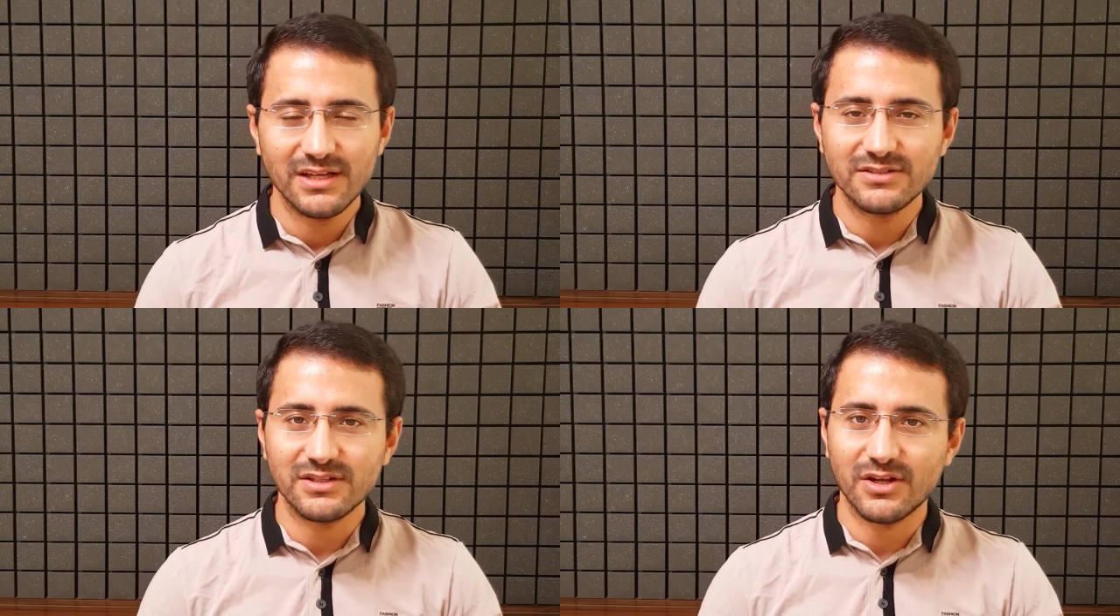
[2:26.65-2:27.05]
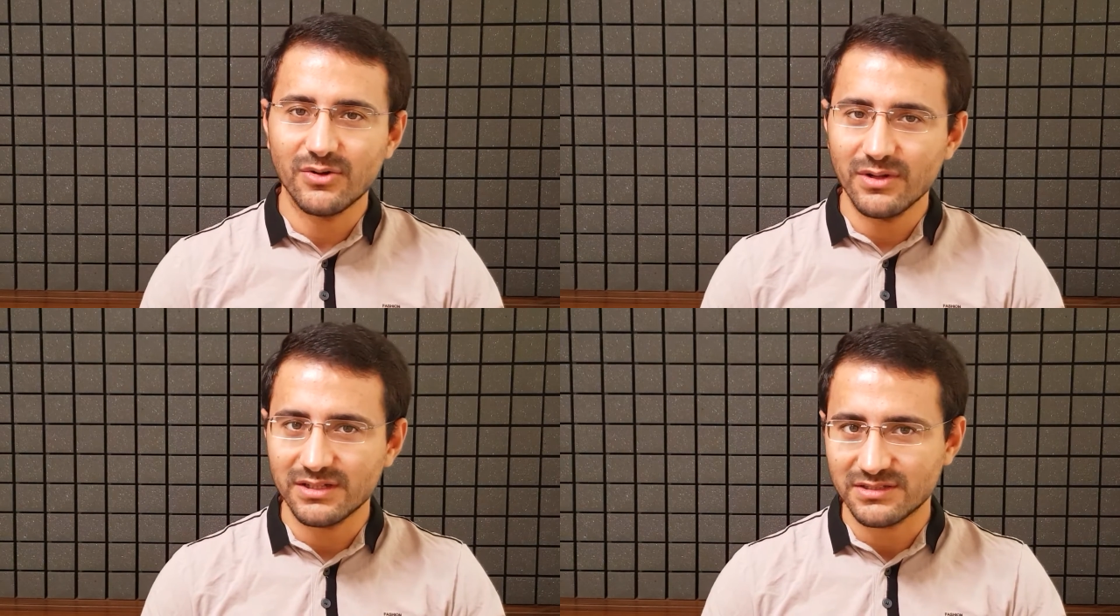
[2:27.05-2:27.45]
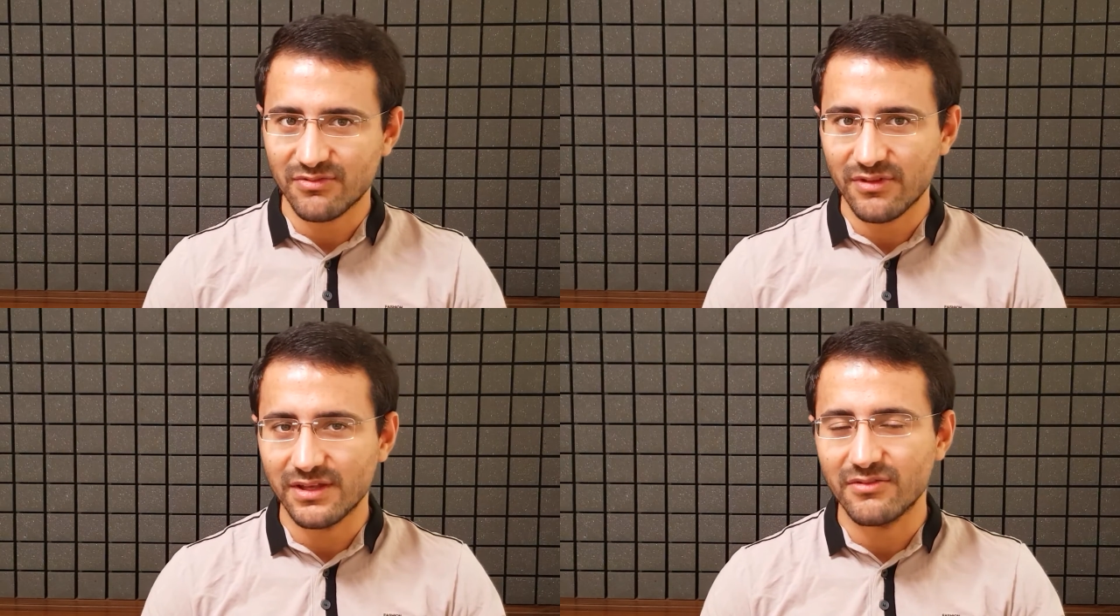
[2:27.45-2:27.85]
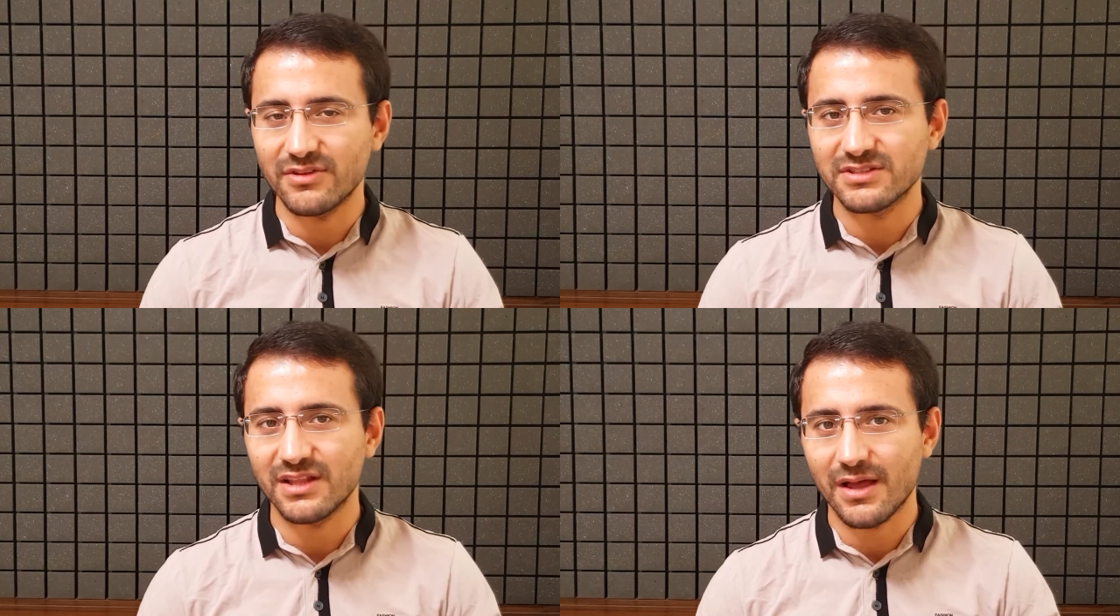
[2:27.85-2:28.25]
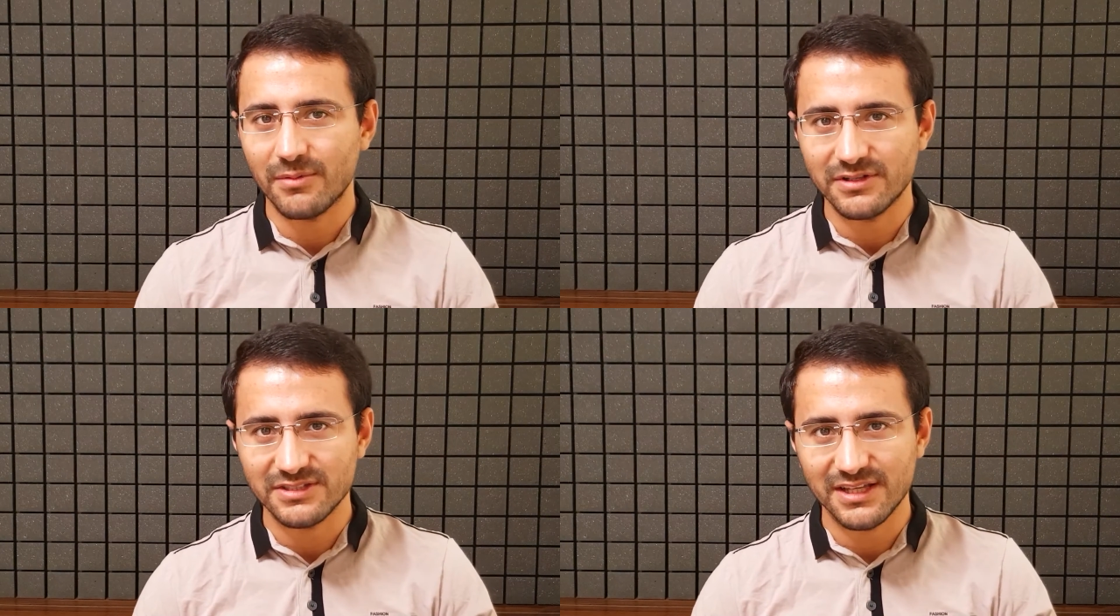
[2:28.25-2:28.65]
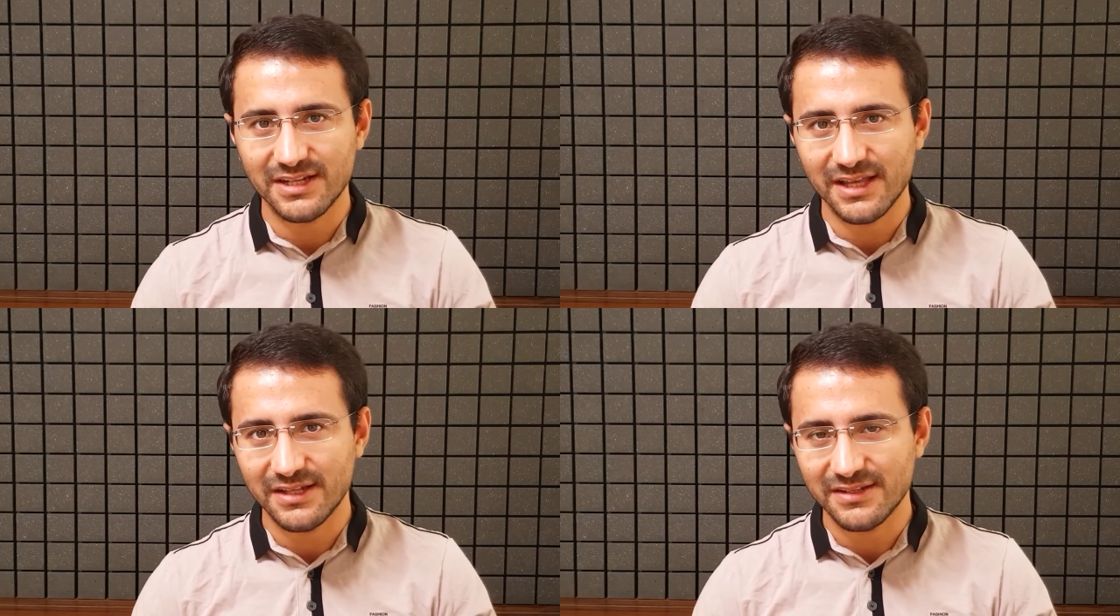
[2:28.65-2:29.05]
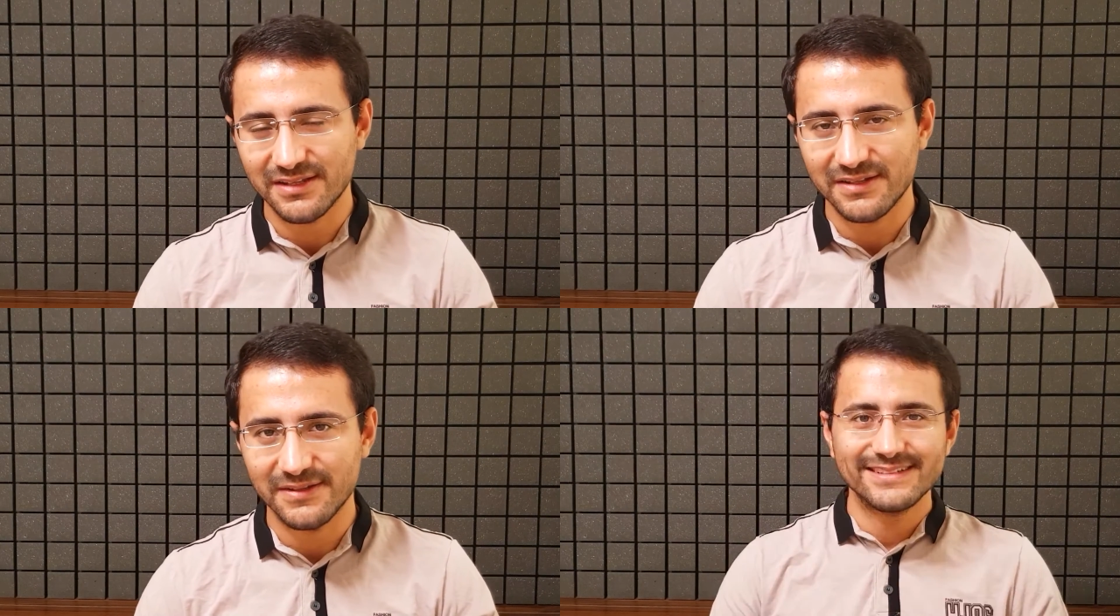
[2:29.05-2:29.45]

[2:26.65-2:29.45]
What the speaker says: It's the cruelest thing this labyrinth can end in.